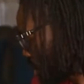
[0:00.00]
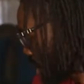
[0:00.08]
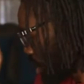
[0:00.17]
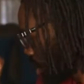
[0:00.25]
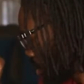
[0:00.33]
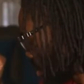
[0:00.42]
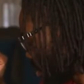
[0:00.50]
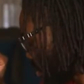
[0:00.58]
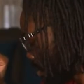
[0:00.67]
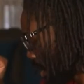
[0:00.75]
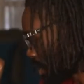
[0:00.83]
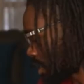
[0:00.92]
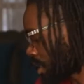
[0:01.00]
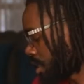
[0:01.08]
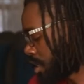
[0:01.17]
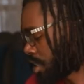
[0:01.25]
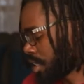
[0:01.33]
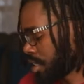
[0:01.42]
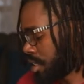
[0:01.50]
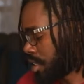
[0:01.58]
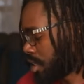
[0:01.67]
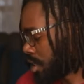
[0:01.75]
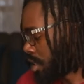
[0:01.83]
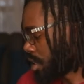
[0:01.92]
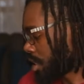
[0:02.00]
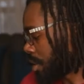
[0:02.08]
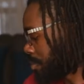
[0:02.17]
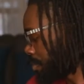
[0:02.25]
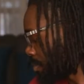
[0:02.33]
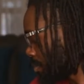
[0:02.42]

Charlie, no biting. Come,